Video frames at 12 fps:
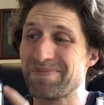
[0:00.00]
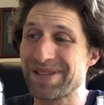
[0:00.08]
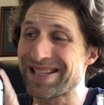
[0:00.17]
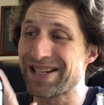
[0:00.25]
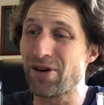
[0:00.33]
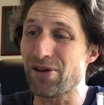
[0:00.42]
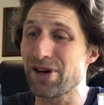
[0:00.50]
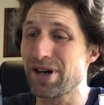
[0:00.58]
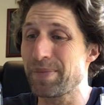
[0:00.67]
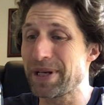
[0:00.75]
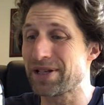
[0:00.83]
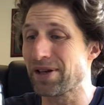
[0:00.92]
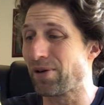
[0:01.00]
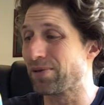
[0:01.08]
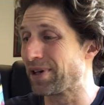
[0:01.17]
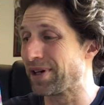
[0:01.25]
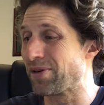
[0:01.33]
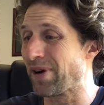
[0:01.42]
it's not going to be
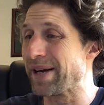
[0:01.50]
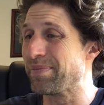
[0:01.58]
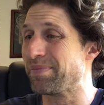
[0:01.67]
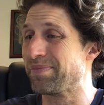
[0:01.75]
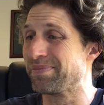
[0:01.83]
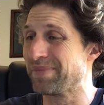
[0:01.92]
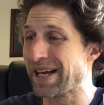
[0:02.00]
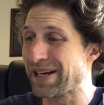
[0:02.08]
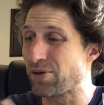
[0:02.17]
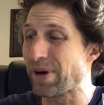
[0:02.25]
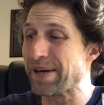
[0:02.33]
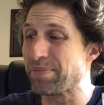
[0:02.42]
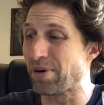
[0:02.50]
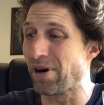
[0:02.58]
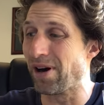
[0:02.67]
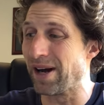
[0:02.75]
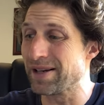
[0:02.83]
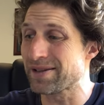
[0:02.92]
sold at a great
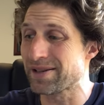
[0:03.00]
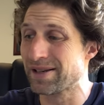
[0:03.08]
price.